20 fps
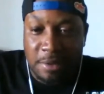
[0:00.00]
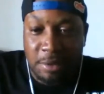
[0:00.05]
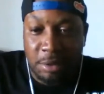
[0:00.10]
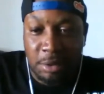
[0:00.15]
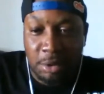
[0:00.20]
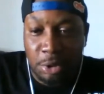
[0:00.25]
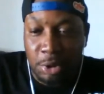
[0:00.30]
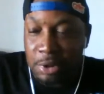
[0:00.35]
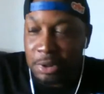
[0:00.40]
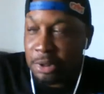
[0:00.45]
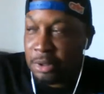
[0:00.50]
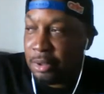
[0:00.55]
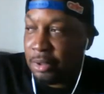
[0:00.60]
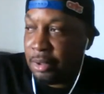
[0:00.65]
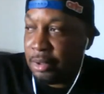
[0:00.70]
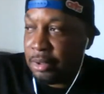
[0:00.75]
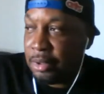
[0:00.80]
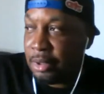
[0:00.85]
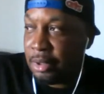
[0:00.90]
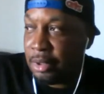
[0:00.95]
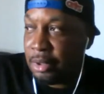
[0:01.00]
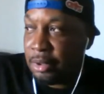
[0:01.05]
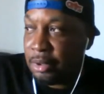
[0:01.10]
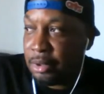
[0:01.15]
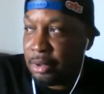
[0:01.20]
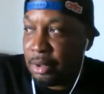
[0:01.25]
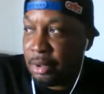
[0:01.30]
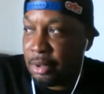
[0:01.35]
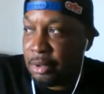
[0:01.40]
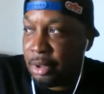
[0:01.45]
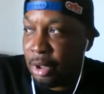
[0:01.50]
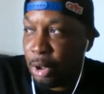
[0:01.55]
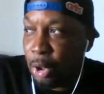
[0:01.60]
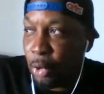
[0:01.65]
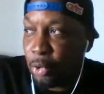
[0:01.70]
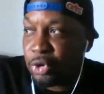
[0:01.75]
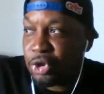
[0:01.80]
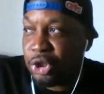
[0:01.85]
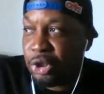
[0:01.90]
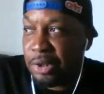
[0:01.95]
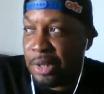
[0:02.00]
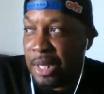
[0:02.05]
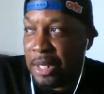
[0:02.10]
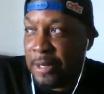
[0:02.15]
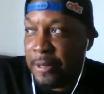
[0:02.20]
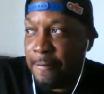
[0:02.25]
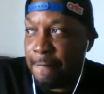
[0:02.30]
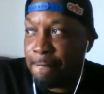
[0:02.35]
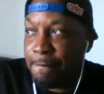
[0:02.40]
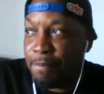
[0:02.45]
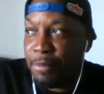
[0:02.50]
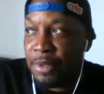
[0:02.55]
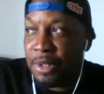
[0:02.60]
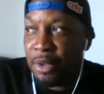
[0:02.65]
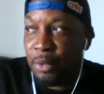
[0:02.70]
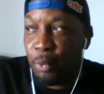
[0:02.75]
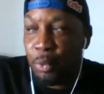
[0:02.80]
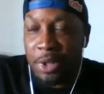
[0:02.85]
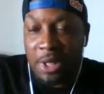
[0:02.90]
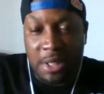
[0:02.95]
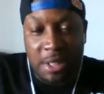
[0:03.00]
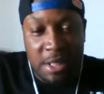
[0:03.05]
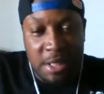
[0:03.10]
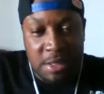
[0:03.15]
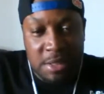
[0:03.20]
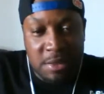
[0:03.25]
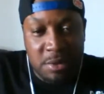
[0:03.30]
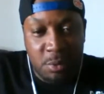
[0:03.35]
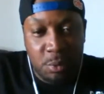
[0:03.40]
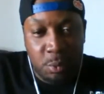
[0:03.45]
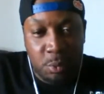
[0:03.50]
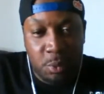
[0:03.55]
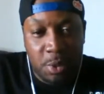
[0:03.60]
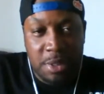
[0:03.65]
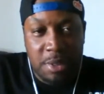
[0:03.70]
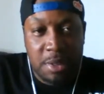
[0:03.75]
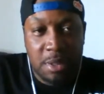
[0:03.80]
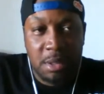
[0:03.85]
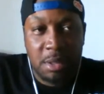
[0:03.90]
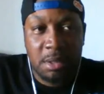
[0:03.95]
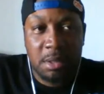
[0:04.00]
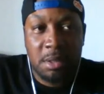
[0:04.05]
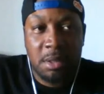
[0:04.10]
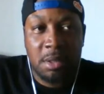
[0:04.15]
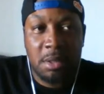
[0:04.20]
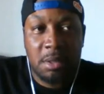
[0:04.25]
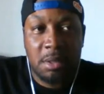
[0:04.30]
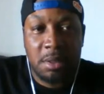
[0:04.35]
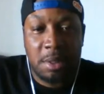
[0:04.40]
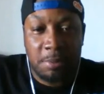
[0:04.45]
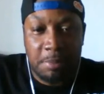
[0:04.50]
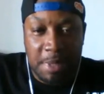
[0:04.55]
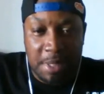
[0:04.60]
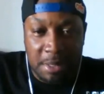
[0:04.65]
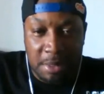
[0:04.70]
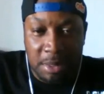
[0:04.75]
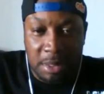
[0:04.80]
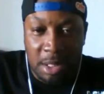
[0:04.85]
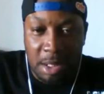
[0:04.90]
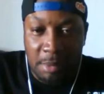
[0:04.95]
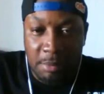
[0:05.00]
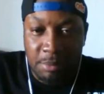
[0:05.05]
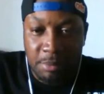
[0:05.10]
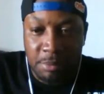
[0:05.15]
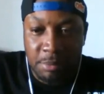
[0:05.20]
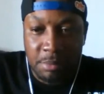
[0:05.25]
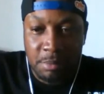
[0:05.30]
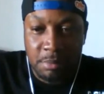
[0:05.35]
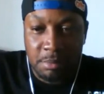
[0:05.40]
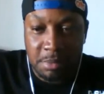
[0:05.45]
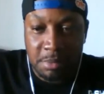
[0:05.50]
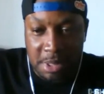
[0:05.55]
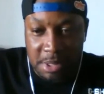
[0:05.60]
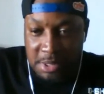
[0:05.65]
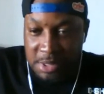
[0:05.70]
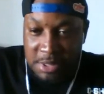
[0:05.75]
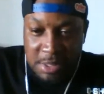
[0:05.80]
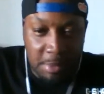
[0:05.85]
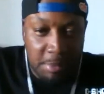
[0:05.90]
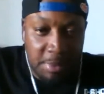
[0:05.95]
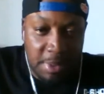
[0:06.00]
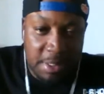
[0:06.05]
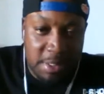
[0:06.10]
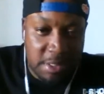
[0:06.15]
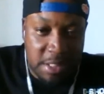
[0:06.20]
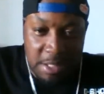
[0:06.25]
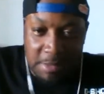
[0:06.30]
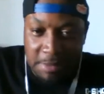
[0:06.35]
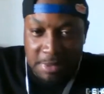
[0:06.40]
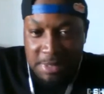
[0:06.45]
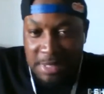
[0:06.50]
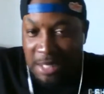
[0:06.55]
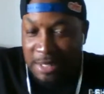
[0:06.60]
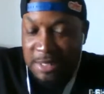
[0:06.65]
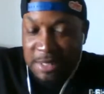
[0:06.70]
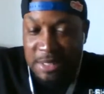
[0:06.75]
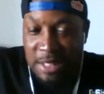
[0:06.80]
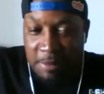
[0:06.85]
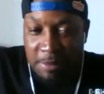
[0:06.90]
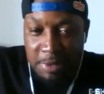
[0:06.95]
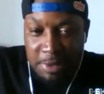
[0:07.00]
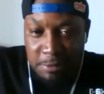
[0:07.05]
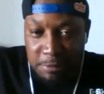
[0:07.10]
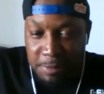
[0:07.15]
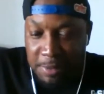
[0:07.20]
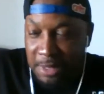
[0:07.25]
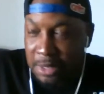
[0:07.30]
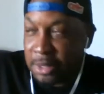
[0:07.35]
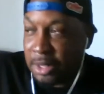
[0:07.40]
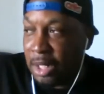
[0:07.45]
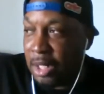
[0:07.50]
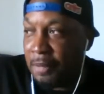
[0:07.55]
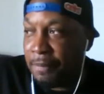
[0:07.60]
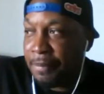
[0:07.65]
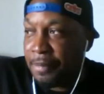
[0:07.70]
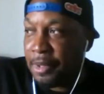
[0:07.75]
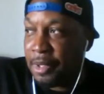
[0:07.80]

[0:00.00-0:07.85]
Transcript: Look at the notion that when he gets with the big club, because summer league team is not the same as big club.